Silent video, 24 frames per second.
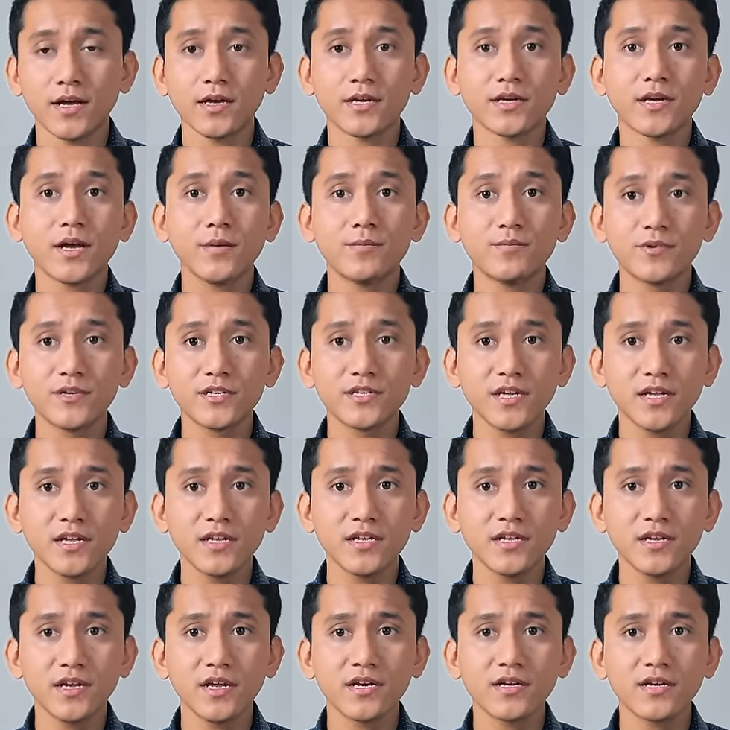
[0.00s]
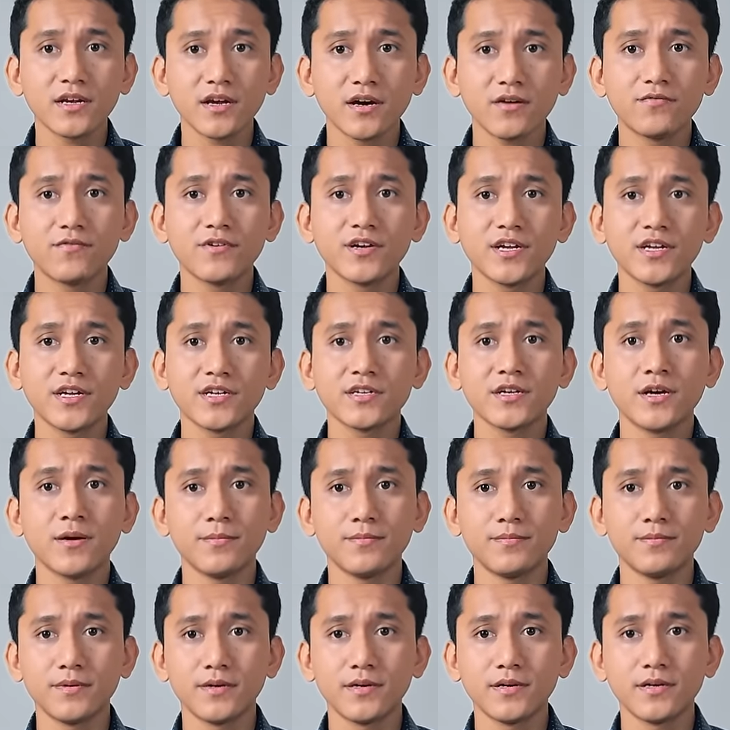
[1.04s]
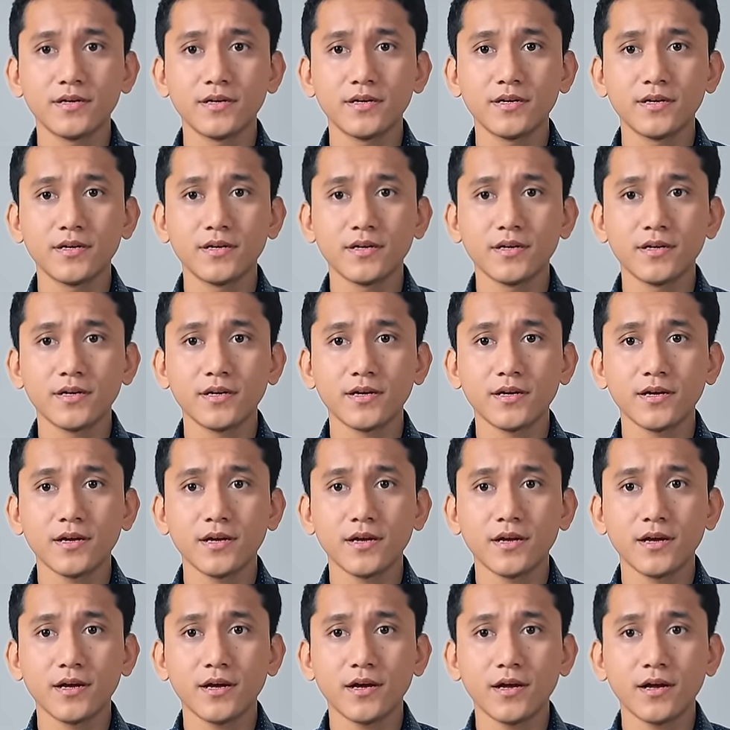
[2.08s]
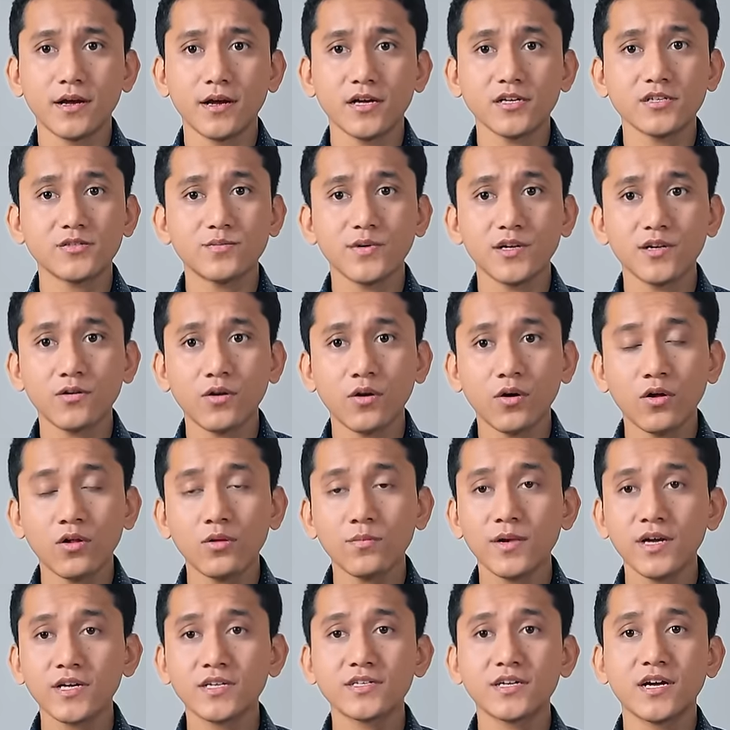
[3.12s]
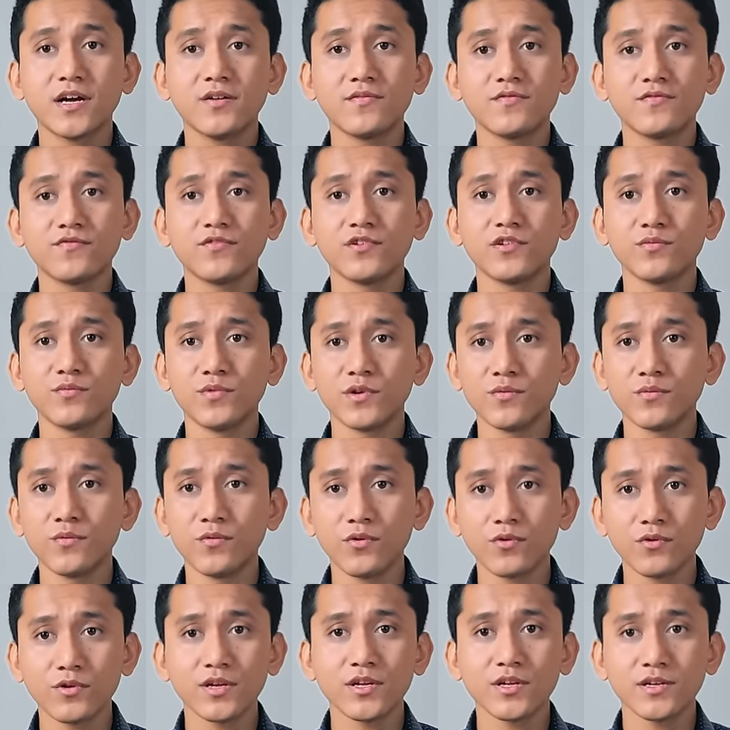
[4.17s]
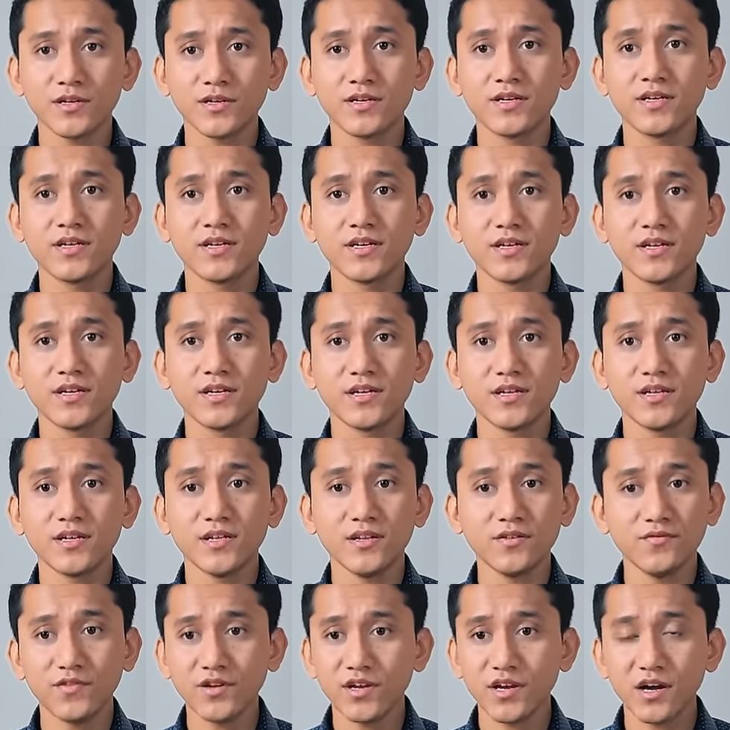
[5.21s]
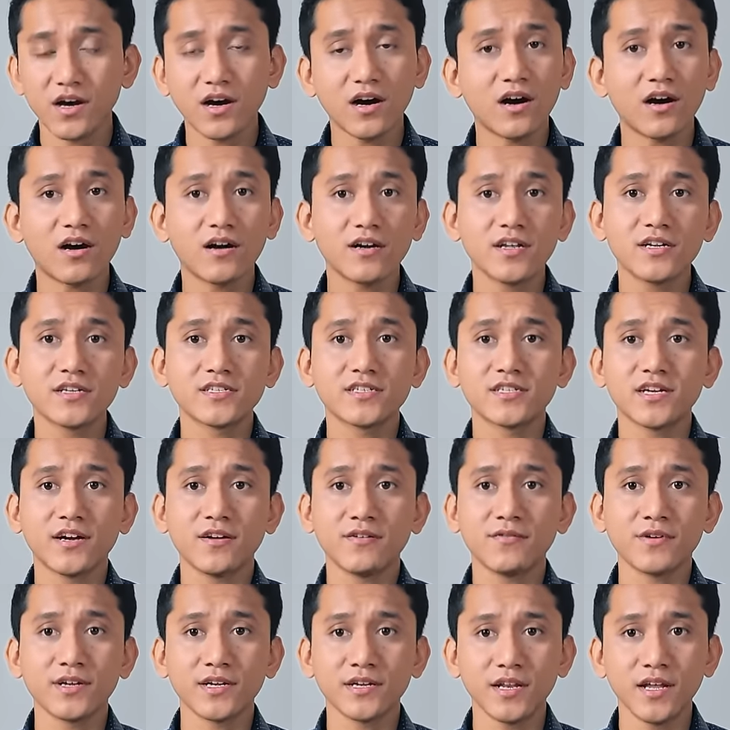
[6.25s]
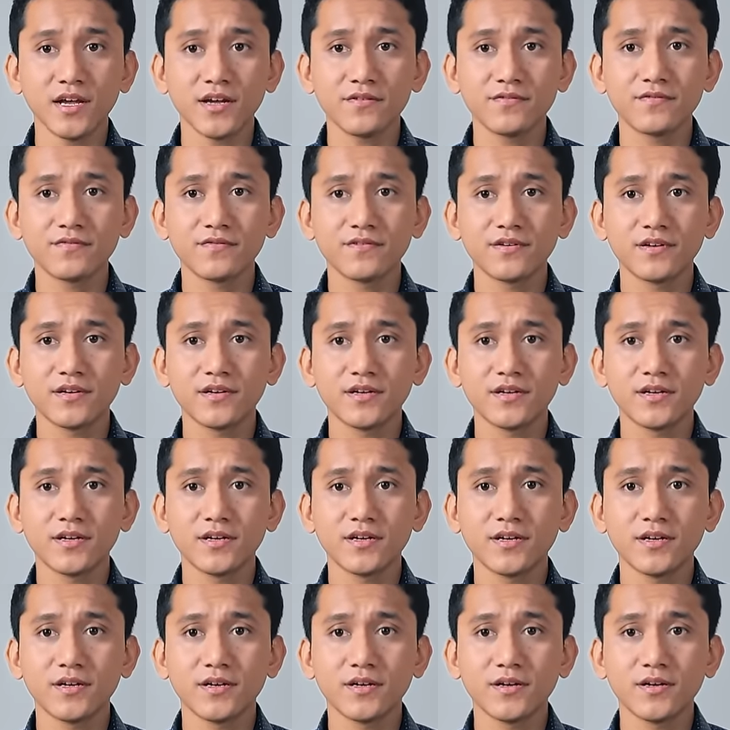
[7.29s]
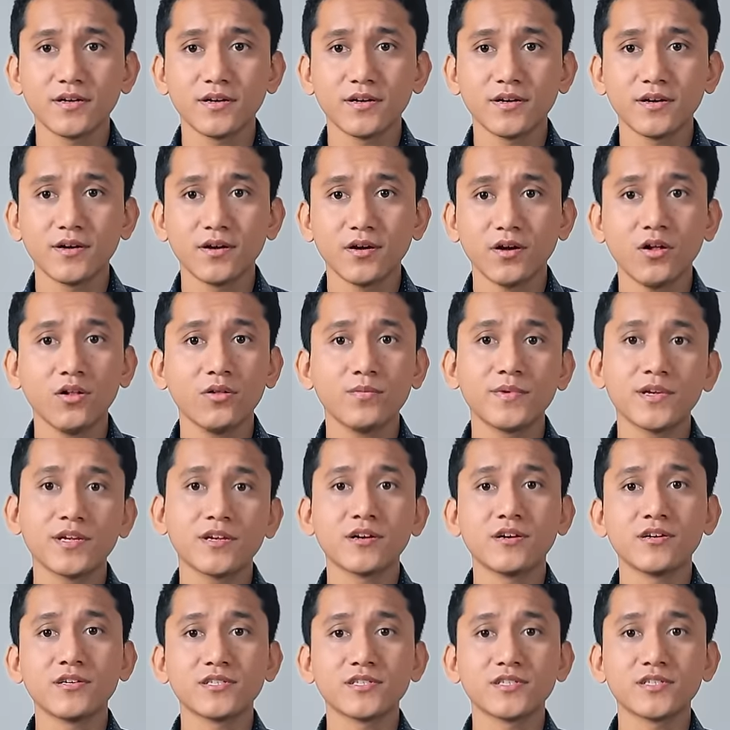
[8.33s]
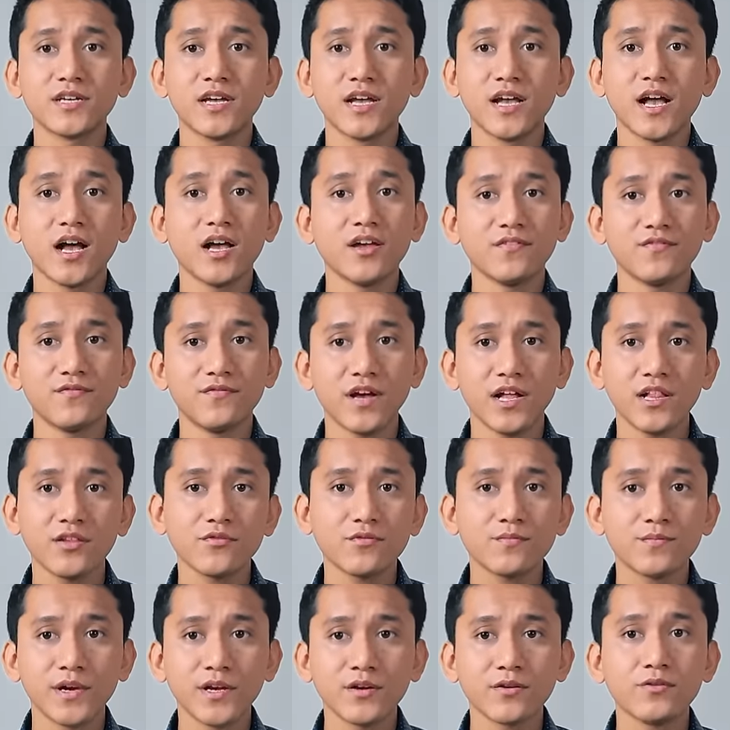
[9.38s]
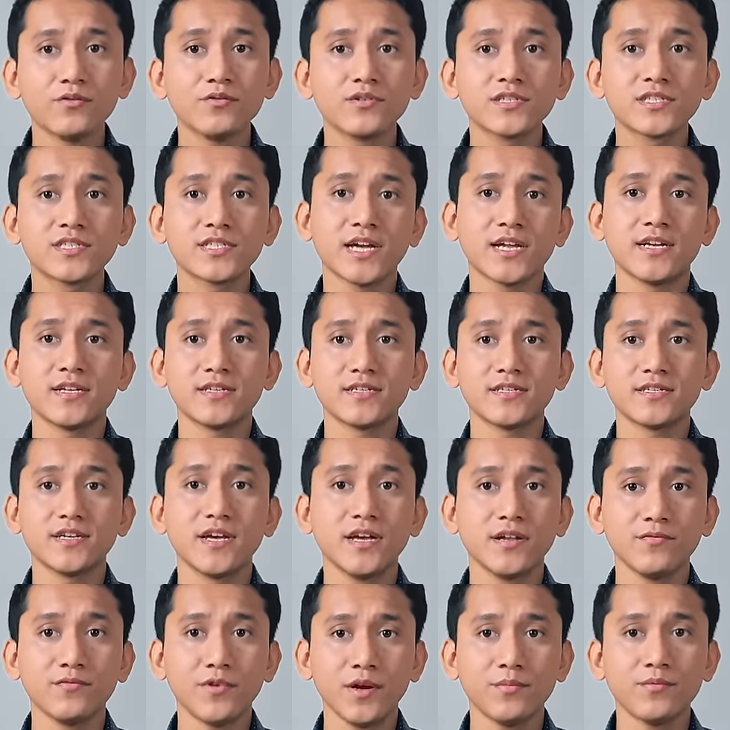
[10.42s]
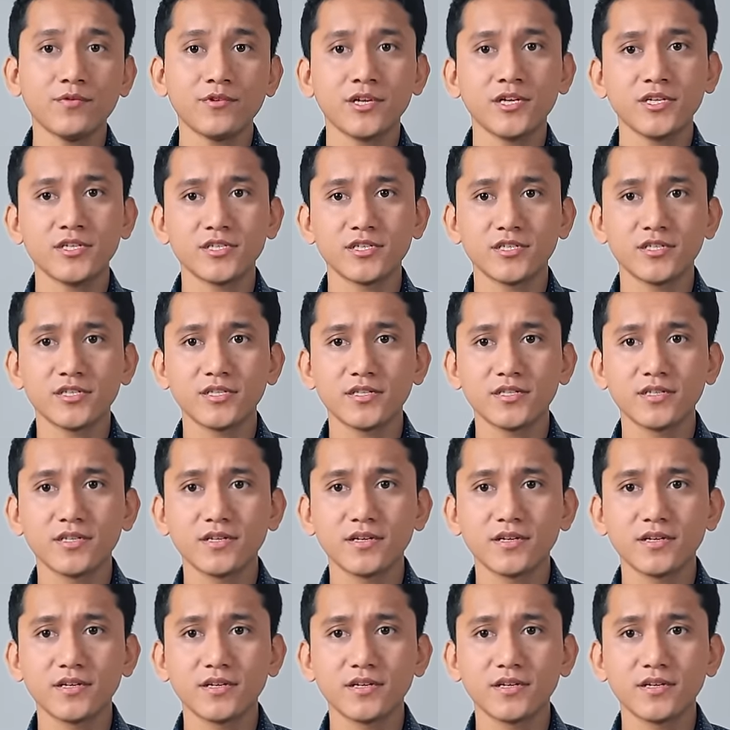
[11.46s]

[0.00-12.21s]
I kept pretending and covering it up. I spent all my time filled with worry, living a hard and tiring life, all because I valued my own status and reputation.